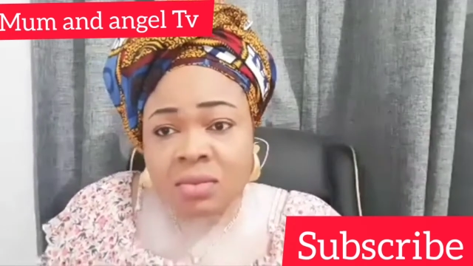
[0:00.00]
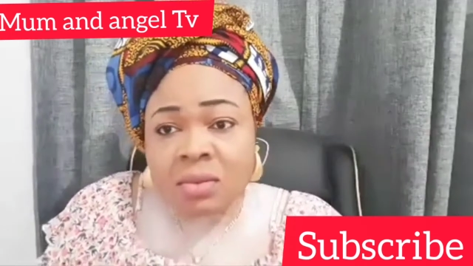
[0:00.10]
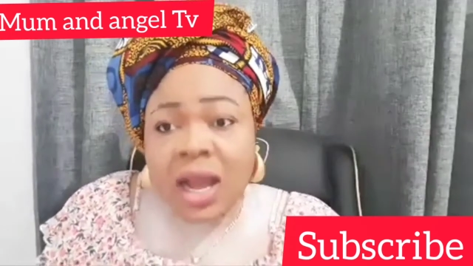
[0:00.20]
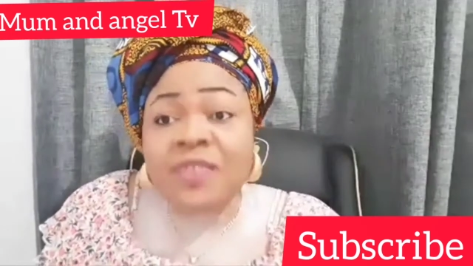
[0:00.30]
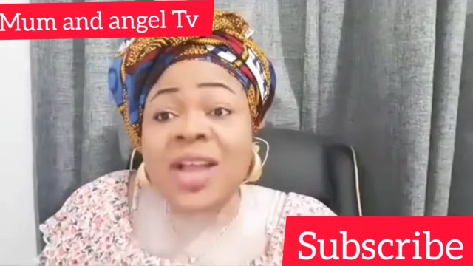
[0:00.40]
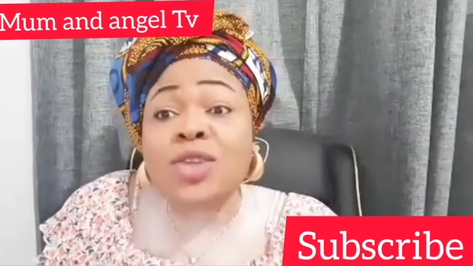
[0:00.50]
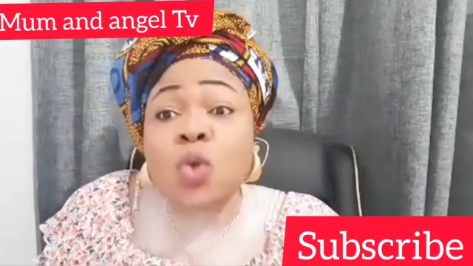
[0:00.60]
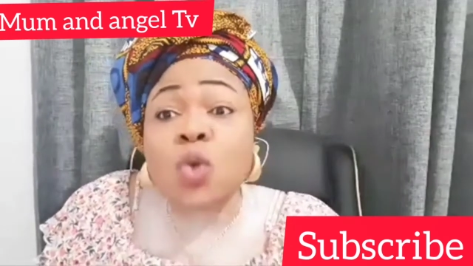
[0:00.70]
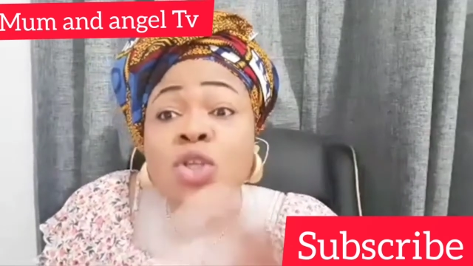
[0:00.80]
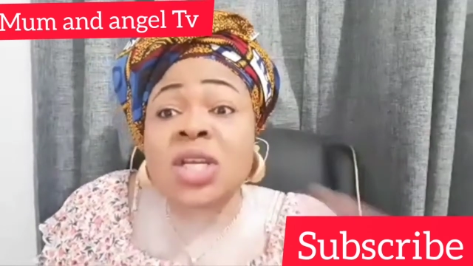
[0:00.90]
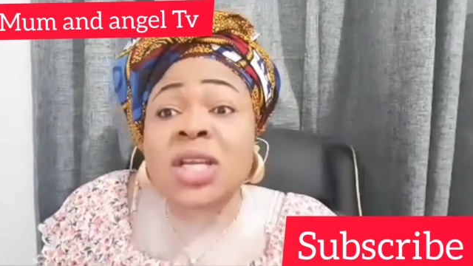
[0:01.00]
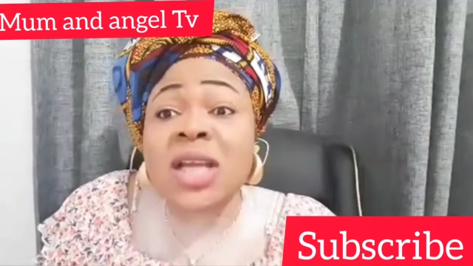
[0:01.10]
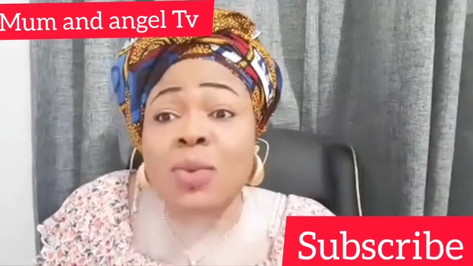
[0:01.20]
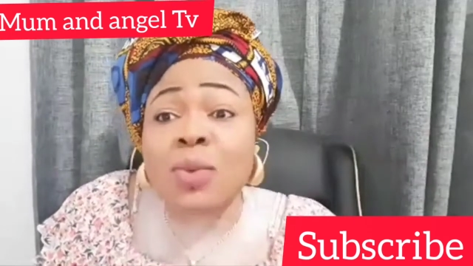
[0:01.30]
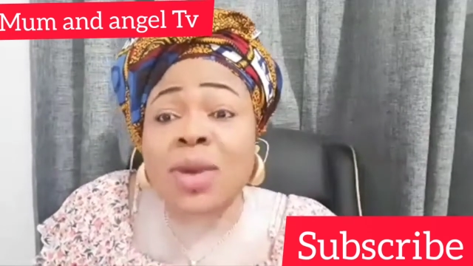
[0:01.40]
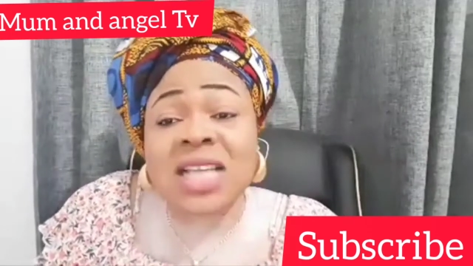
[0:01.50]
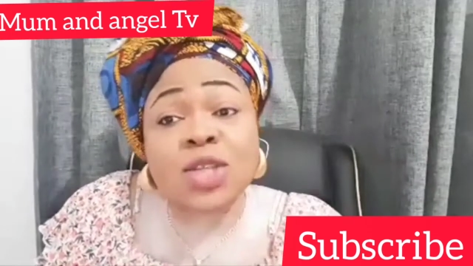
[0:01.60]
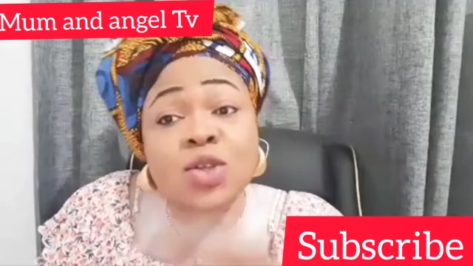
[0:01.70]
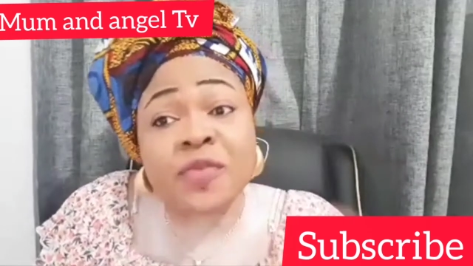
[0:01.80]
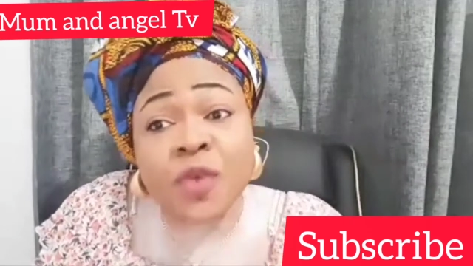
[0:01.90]
After 2 or 3 hours,
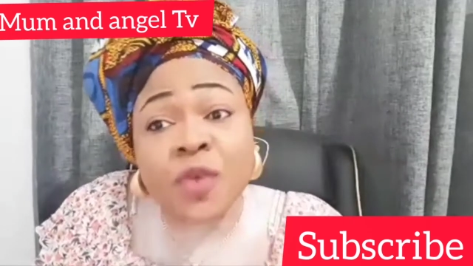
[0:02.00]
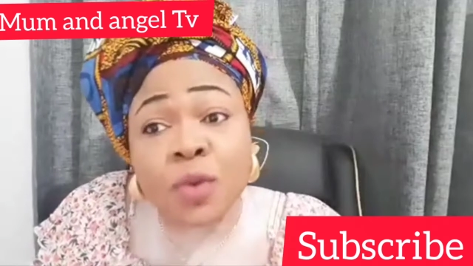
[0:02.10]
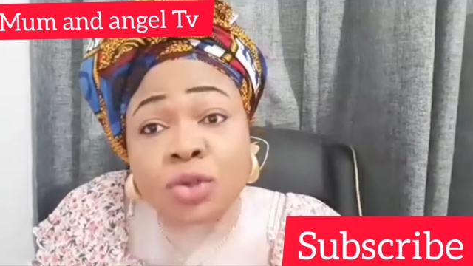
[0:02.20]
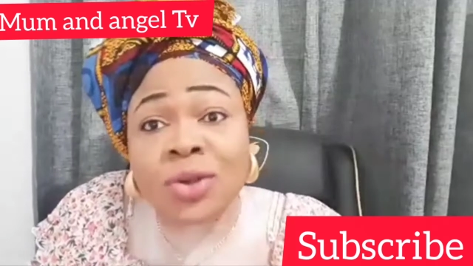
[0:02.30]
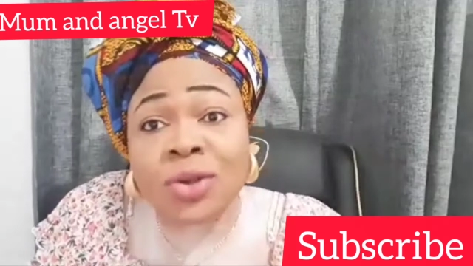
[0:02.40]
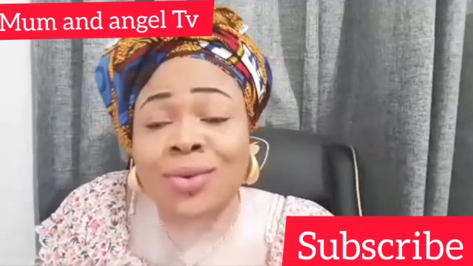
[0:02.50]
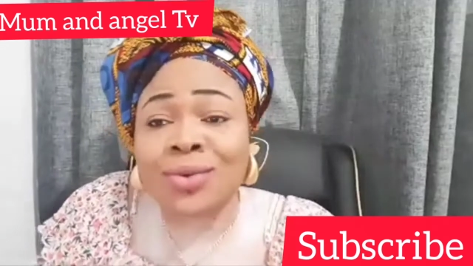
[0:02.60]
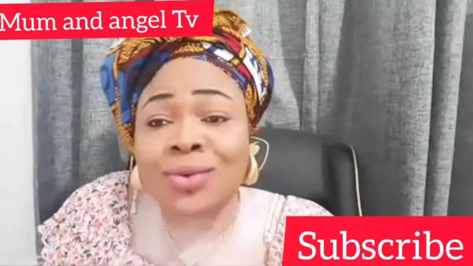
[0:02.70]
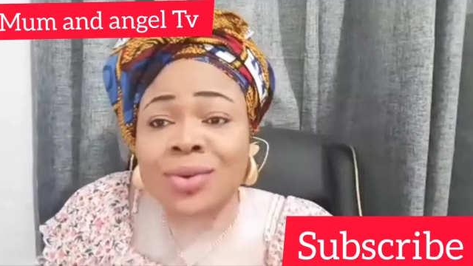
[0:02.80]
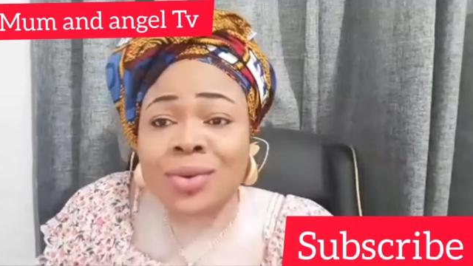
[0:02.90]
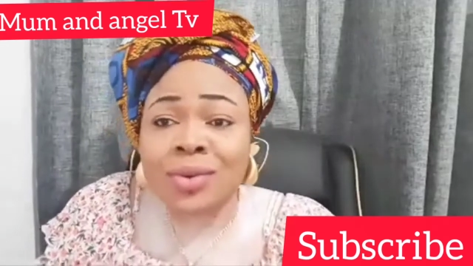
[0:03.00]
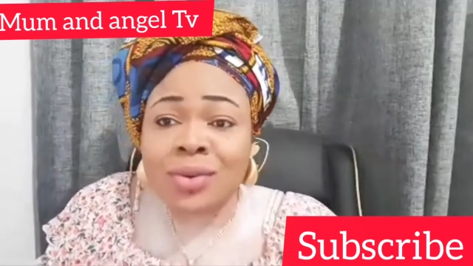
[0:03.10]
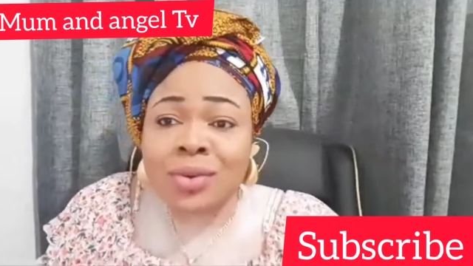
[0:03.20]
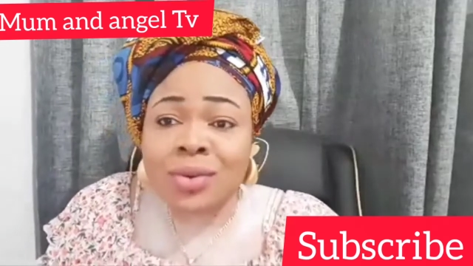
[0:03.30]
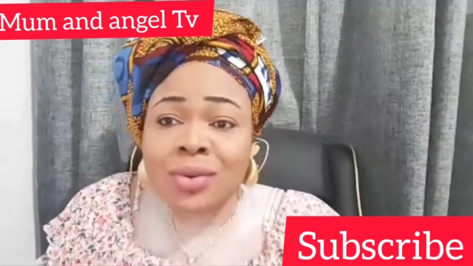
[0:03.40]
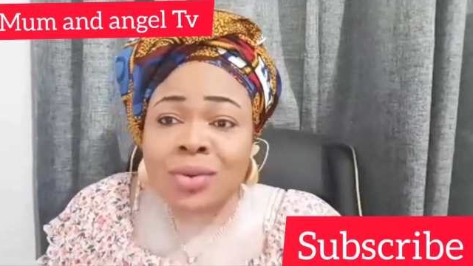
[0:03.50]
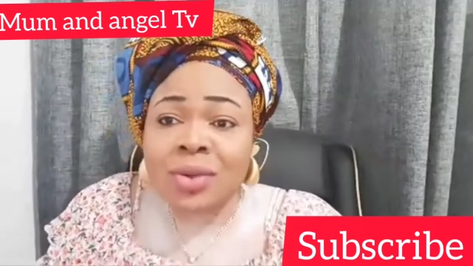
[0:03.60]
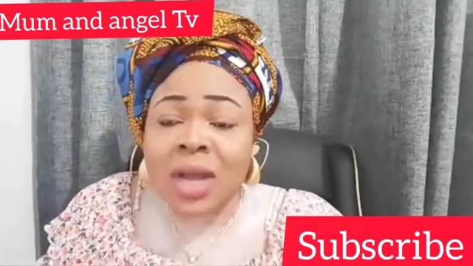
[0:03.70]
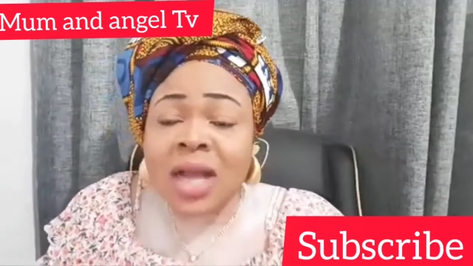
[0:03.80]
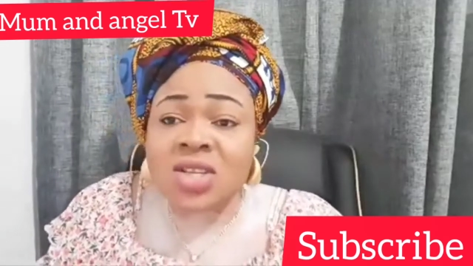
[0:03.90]
so if you were tall,
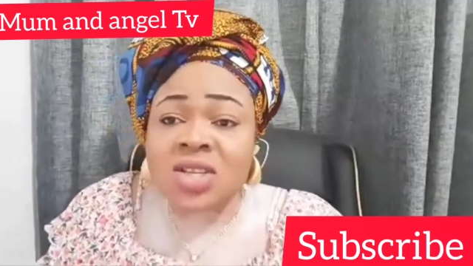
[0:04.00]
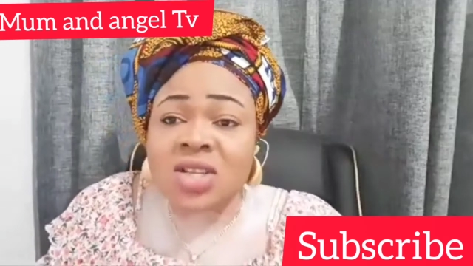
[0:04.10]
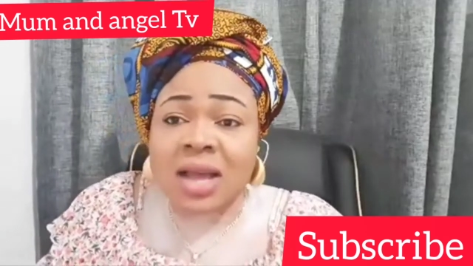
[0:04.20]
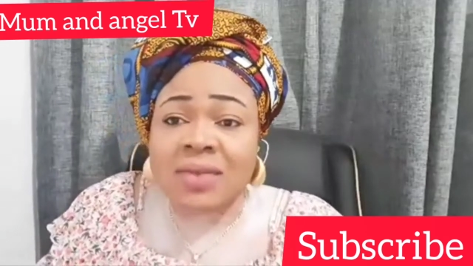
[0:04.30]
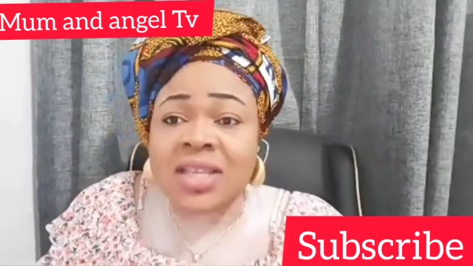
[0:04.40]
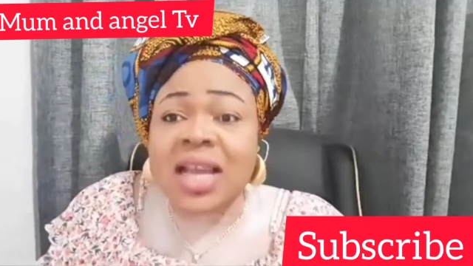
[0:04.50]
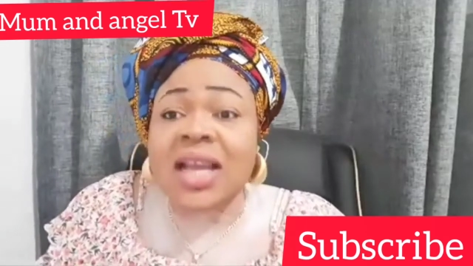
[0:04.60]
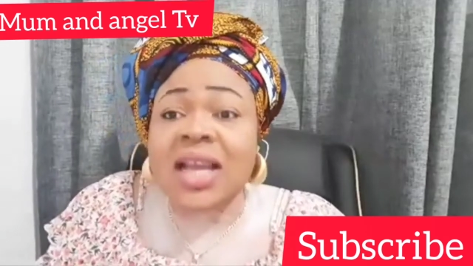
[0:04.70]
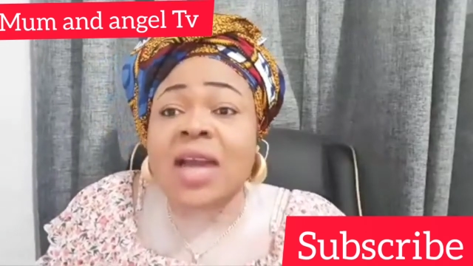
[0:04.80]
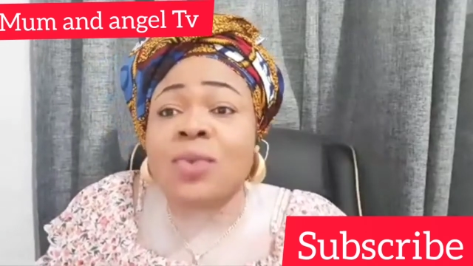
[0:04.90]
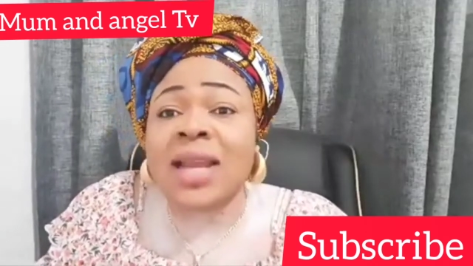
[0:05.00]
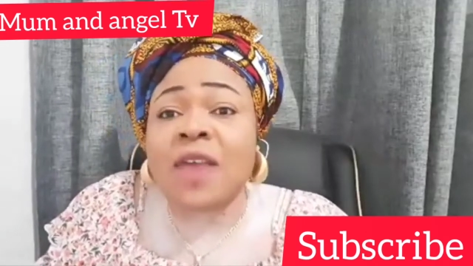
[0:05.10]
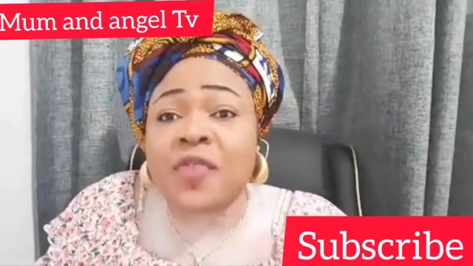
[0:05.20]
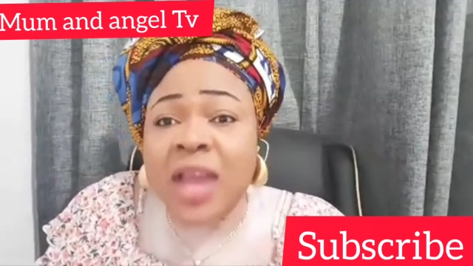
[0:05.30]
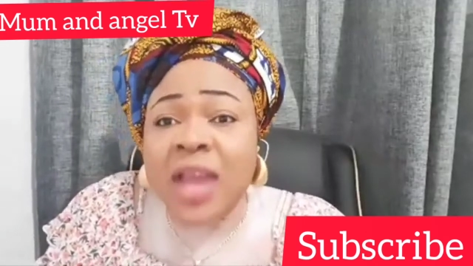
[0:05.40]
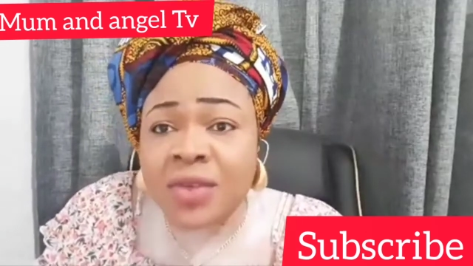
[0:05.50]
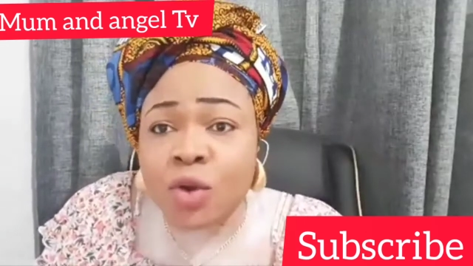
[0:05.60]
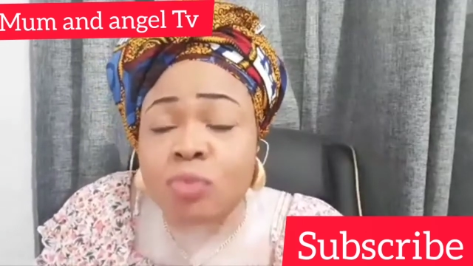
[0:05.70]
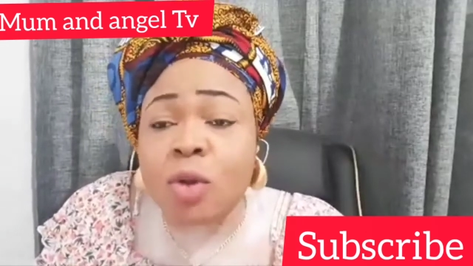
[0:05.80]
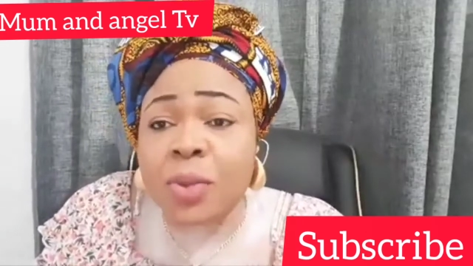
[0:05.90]
our sister, and they can win off here, me, who
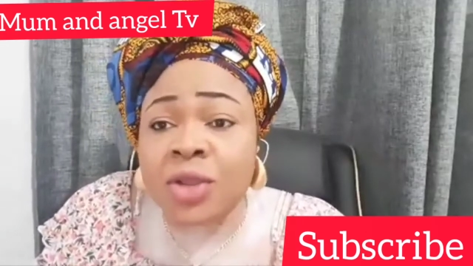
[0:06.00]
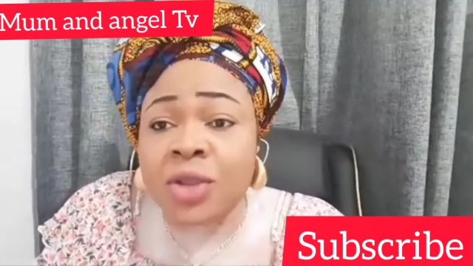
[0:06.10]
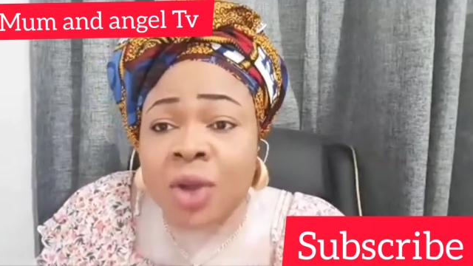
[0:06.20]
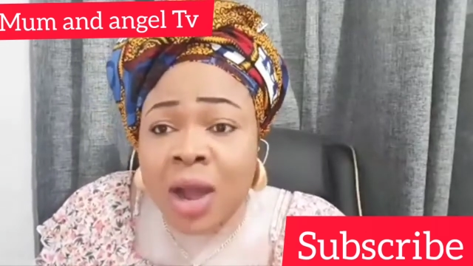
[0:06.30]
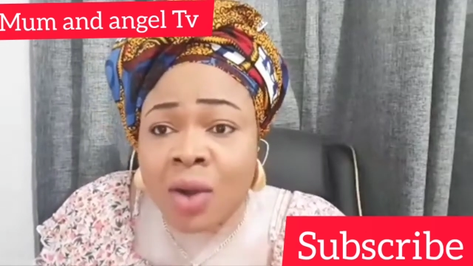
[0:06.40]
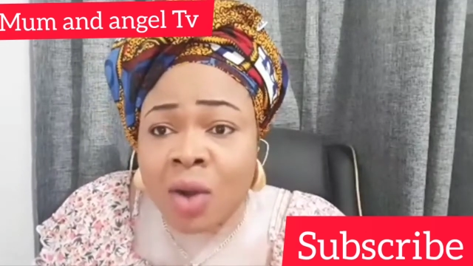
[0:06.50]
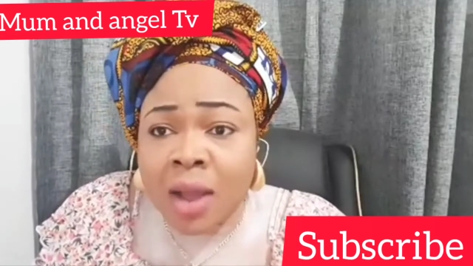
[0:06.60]
will be your hour?